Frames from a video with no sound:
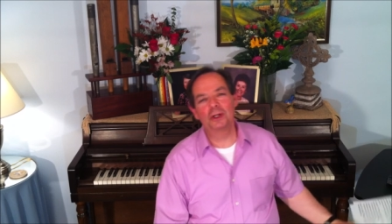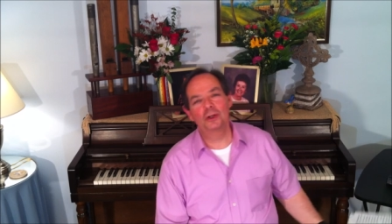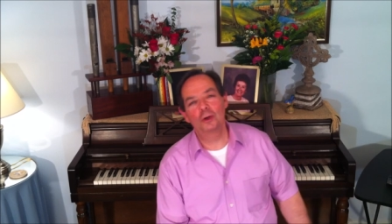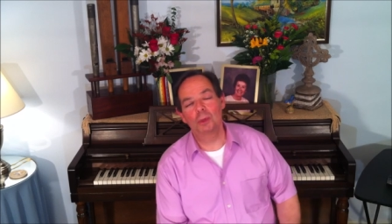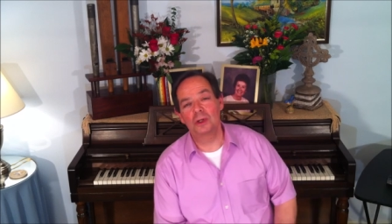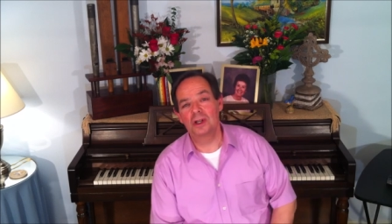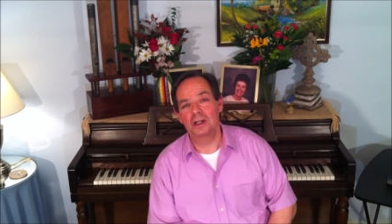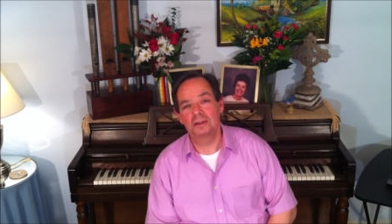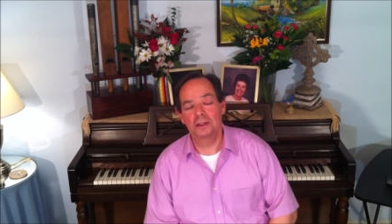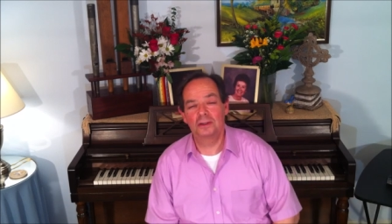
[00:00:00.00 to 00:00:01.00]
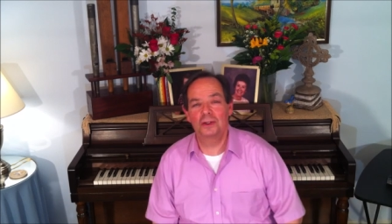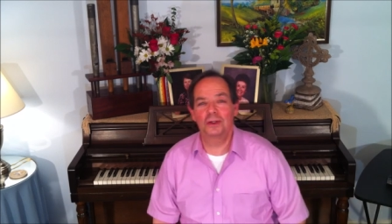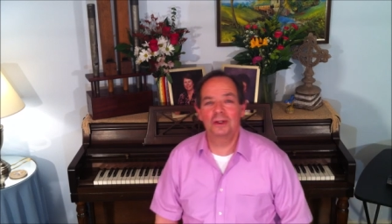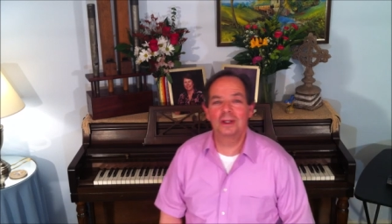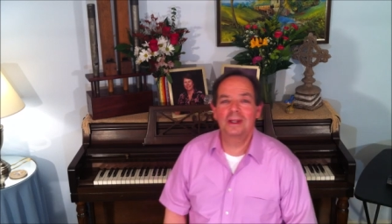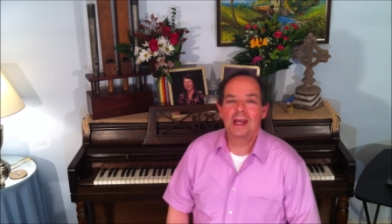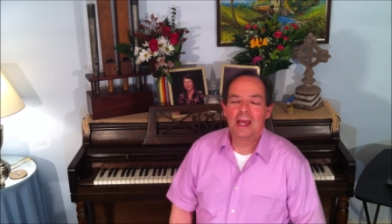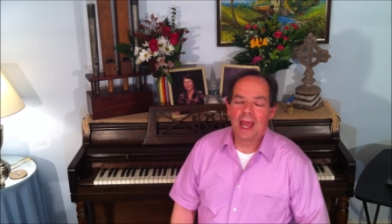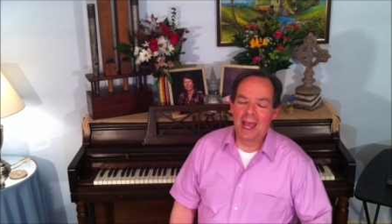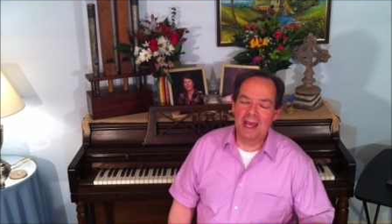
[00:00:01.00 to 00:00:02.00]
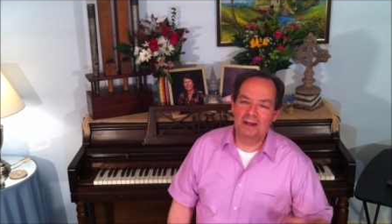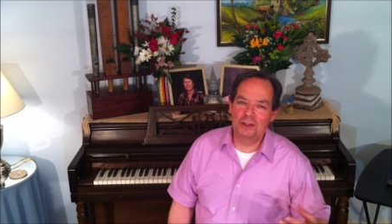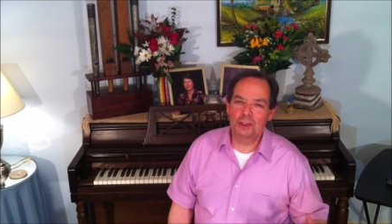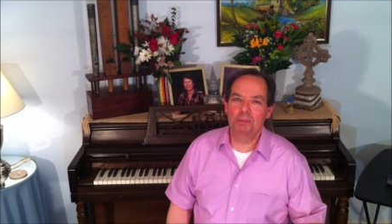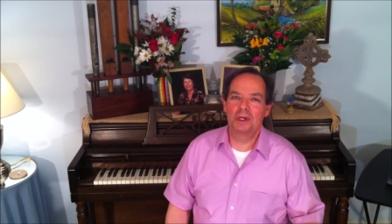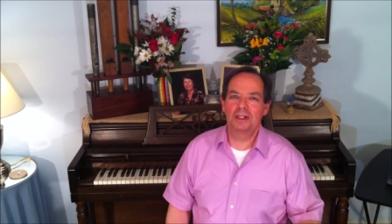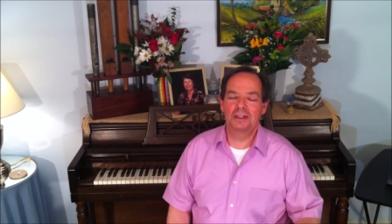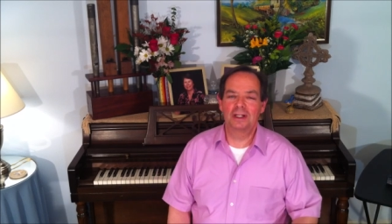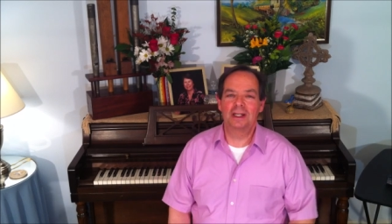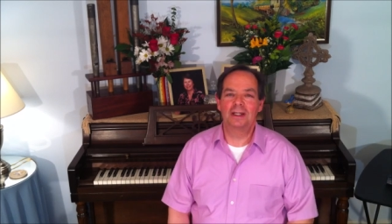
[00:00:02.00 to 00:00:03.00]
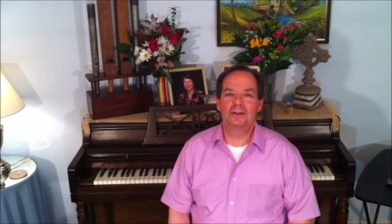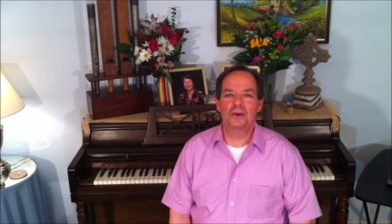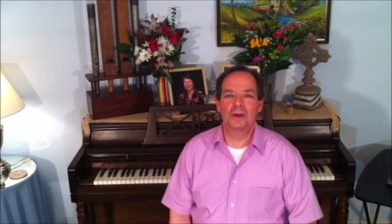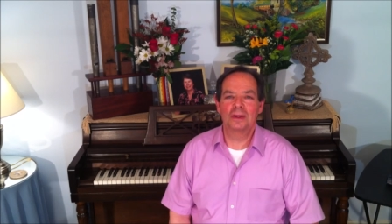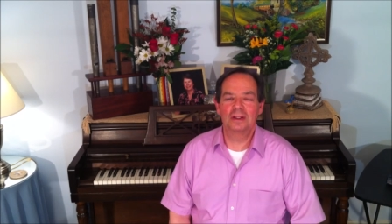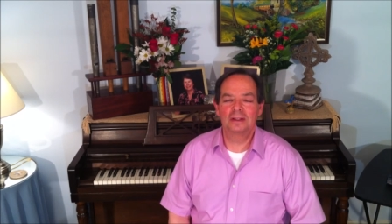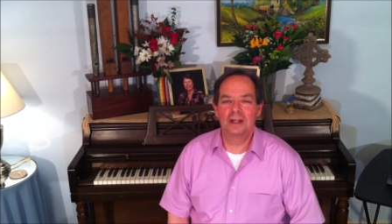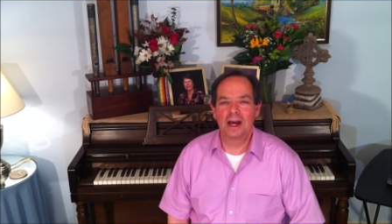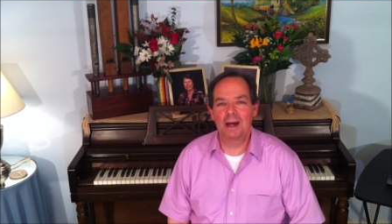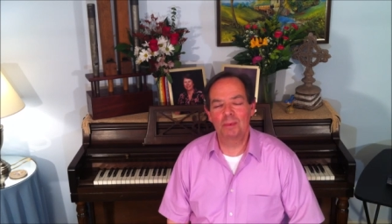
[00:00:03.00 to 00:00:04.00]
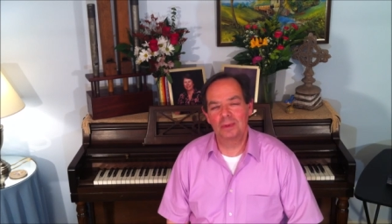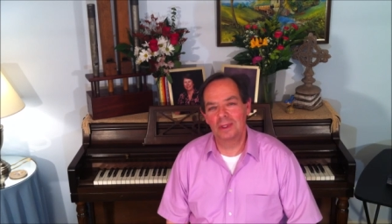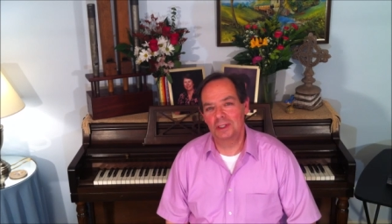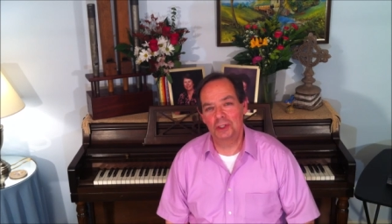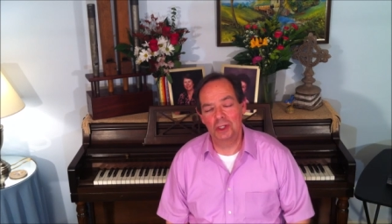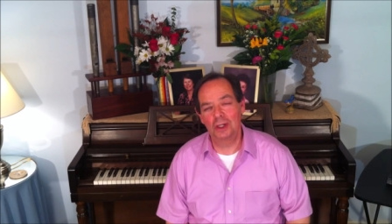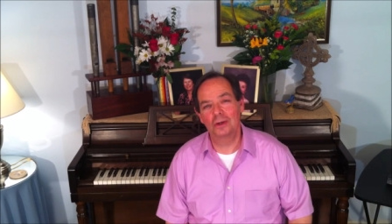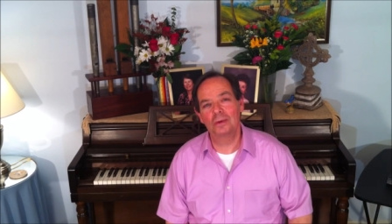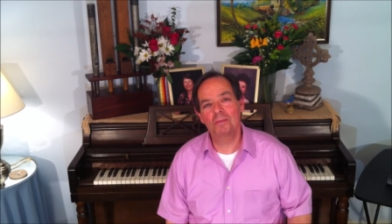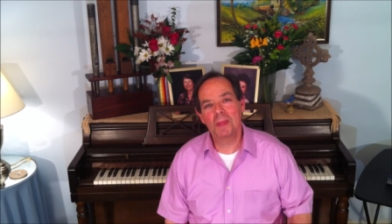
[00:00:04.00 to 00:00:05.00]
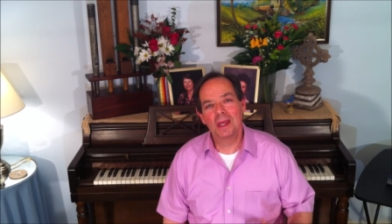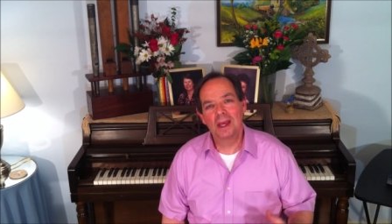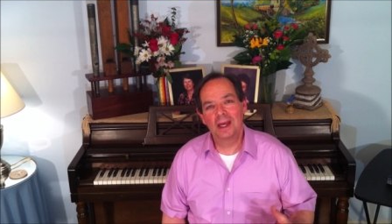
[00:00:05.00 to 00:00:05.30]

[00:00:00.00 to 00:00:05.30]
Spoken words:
bit of humor does us good, and especially during this time of this year